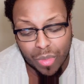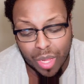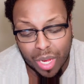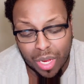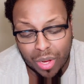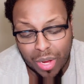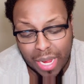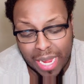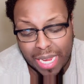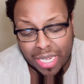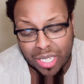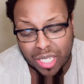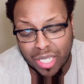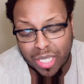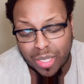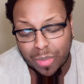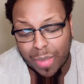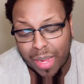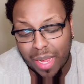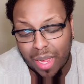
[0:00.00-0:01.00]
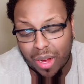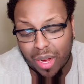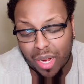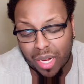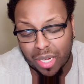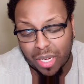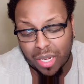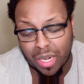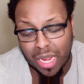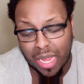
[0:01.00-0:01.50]
You know, Ashley's, my
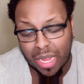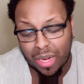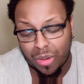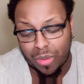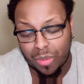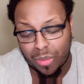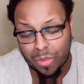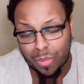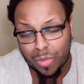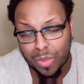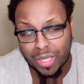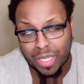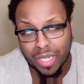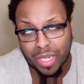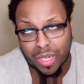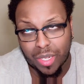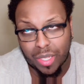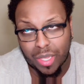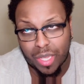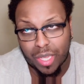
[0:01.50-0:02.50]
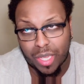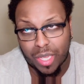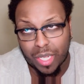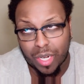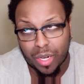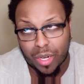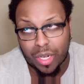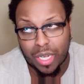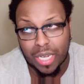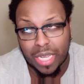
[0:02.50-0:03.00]
heart, I don't
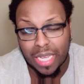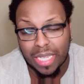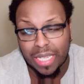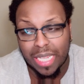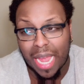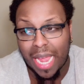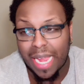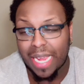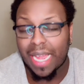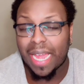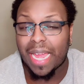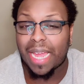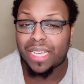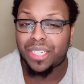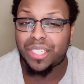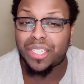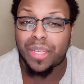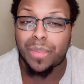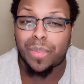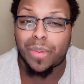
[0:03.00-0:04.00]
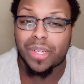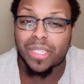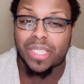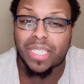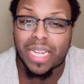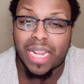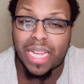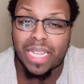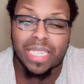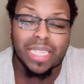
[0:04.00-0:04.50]
particularly like Ashley
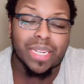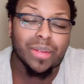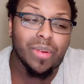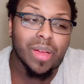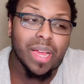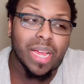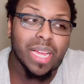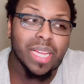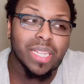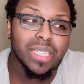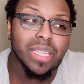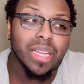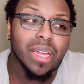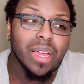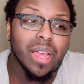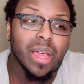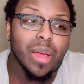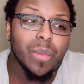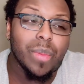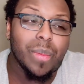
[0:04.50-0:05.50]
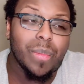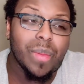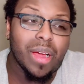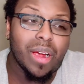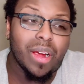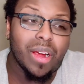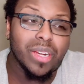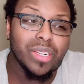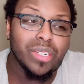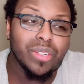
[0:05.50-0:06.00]
personality-wise, but my
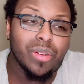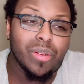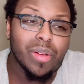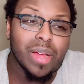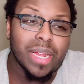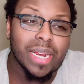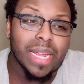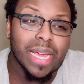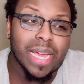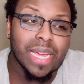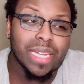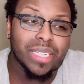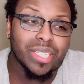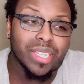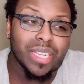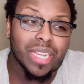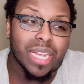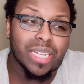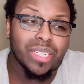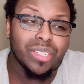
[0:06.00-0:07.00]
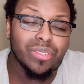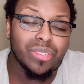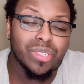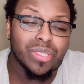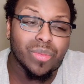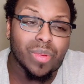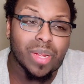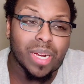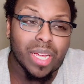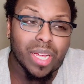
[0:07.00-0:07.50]
heart do go out to Ashley. I do
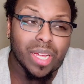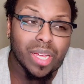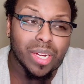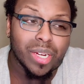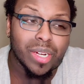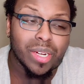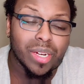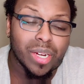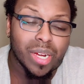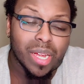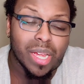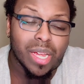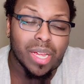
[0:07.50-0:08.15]
just want to hug her.